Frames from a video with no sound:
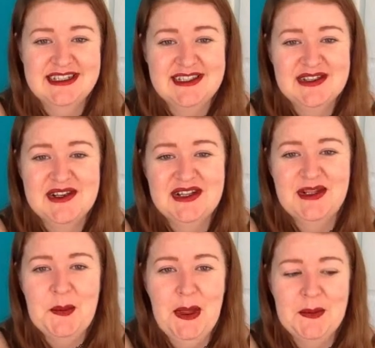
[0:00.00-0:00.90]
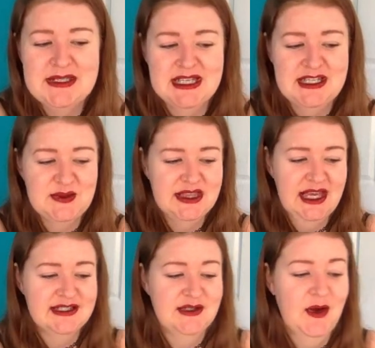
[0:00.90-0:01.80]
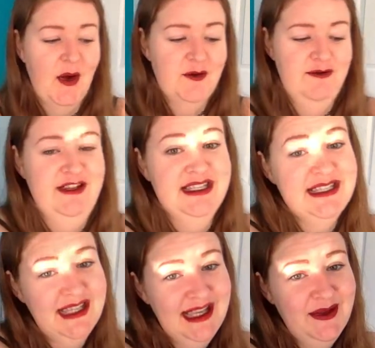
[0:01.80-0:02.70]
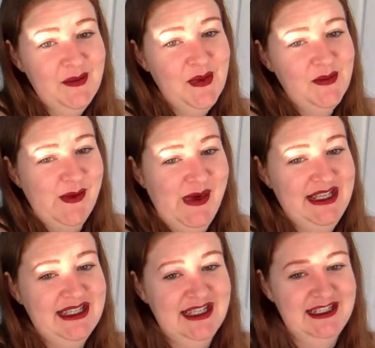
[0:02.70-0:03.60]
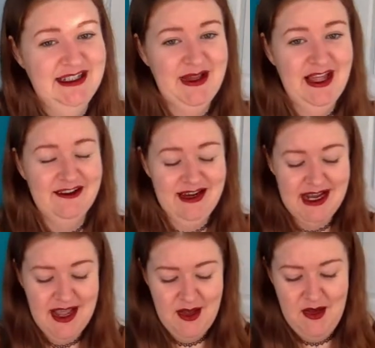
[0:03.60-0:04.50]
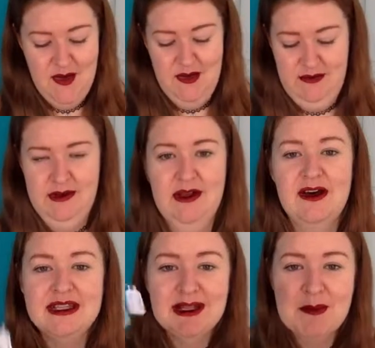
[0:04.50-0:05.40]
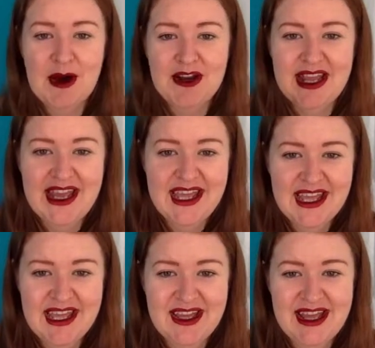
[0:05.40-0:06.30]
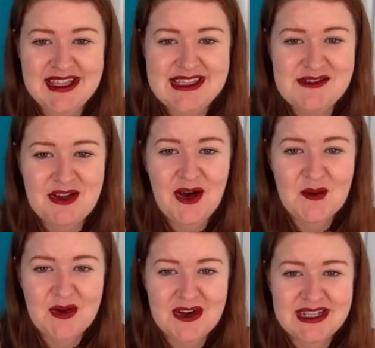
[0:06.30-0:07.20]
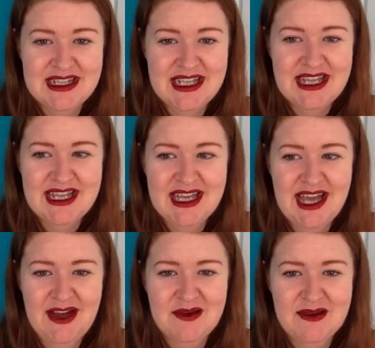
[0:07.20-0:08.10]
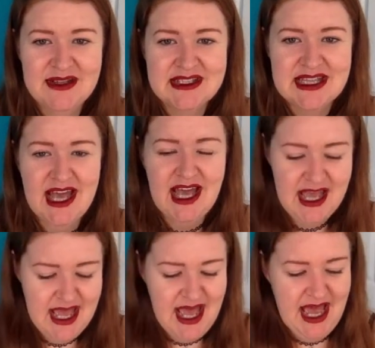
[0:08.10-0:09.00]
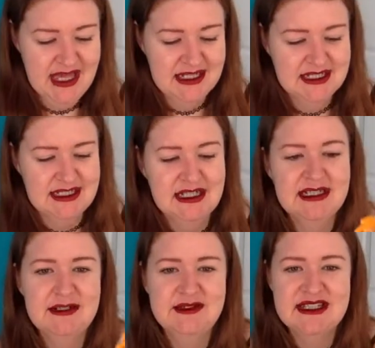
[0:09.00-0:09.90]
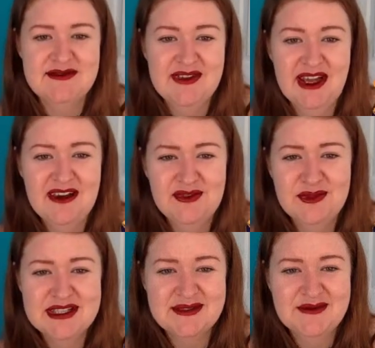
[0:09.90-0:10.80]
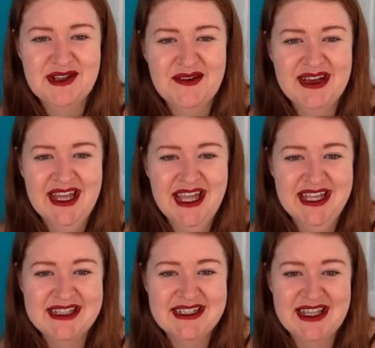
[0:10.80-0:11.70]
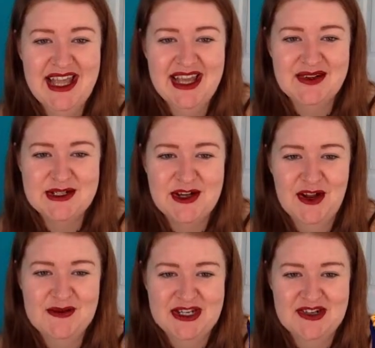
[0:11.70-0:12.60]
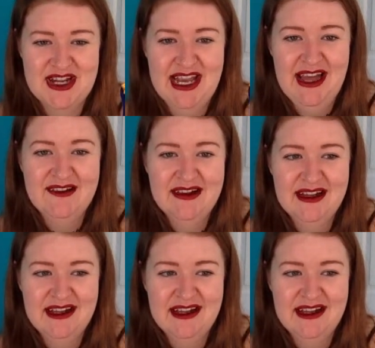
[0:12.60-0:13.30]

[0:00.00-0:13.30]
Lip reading: so a little bit obsessed with that. So obviously, when we went to the National Gallery, got a little Monet. He's even got a water lily. How cool is that? And a little Vincent van Gogh with a sunflower. So they're going to adorn my tree now.